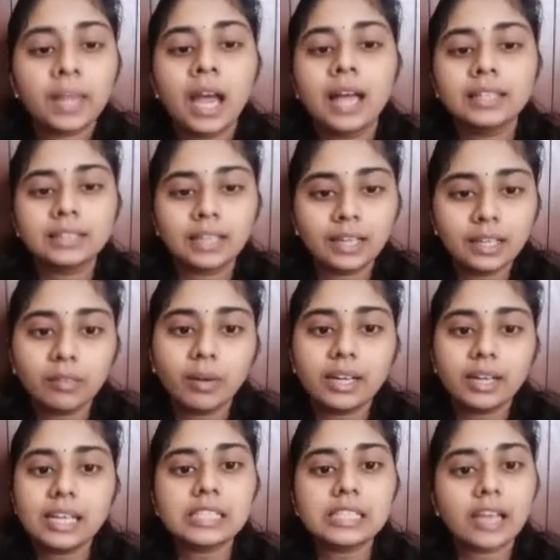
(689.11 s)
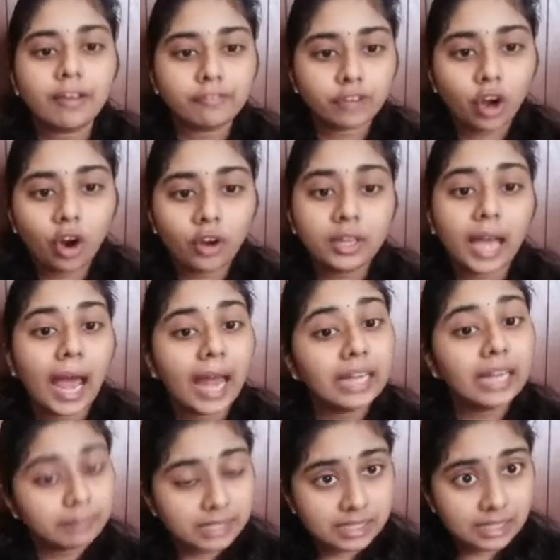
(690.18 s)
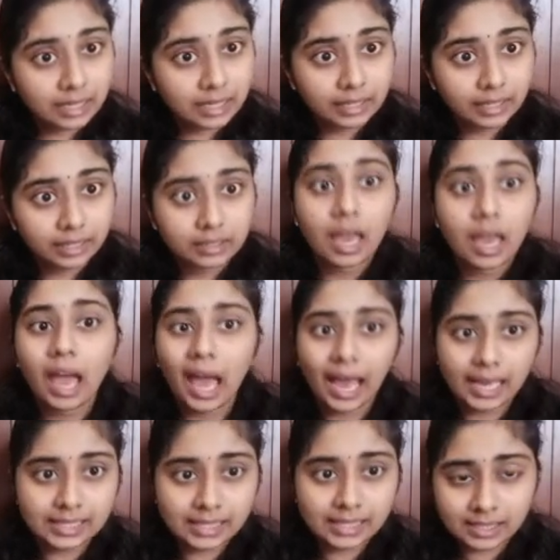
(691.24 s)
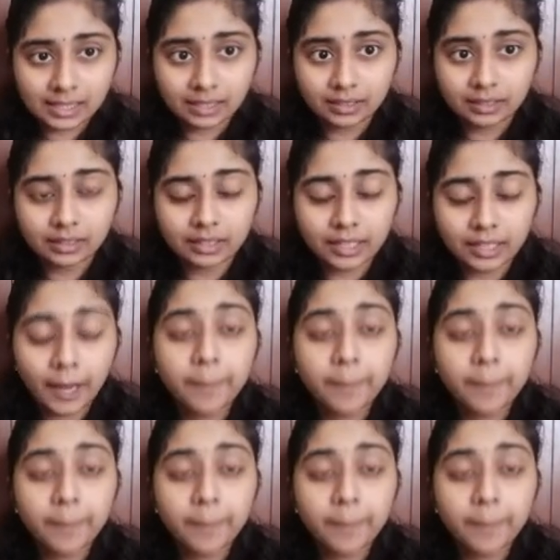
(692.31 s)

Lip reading: Third one is fraud and misconduct. As I said earlier,